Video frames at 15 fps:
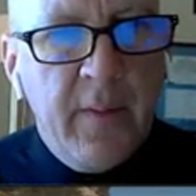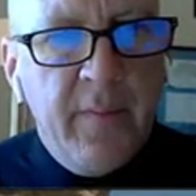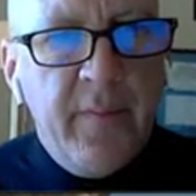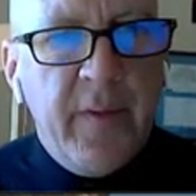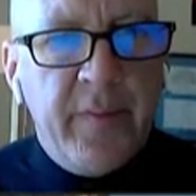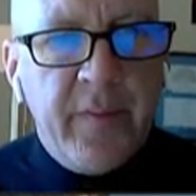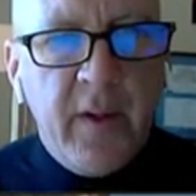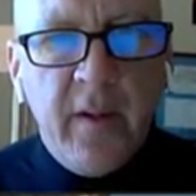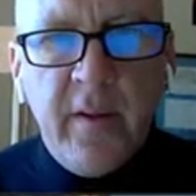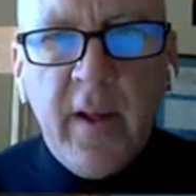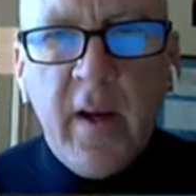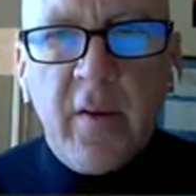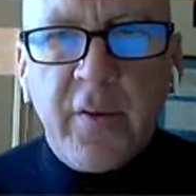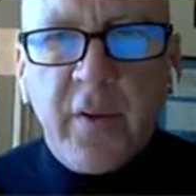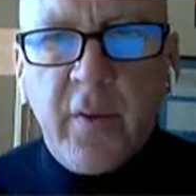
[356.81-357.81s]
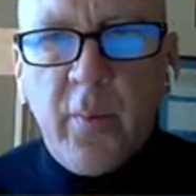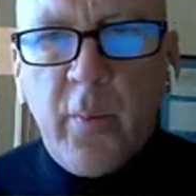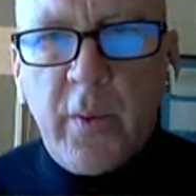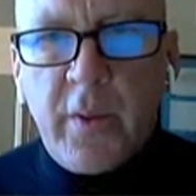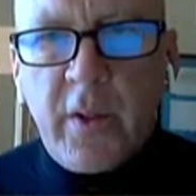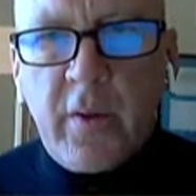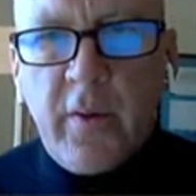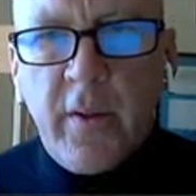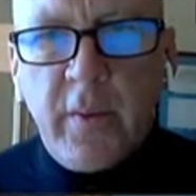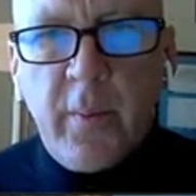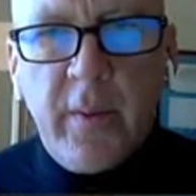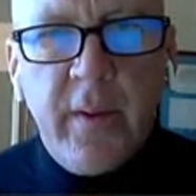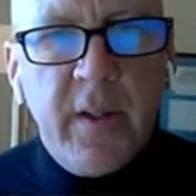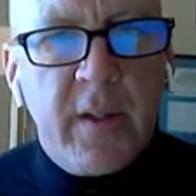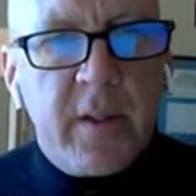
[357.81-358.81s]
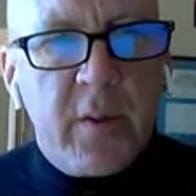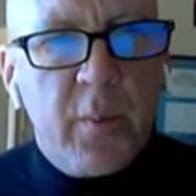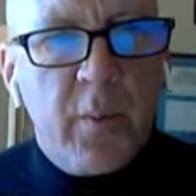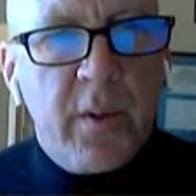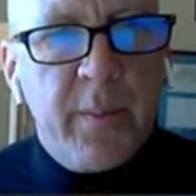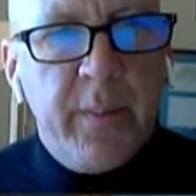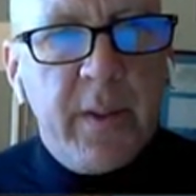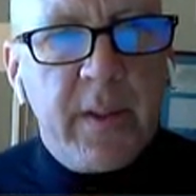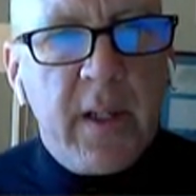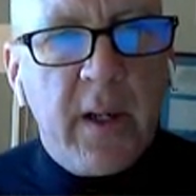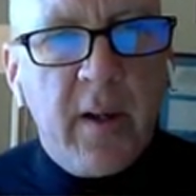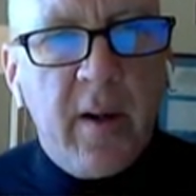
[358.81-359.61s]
15,000, which agrees with this, which means I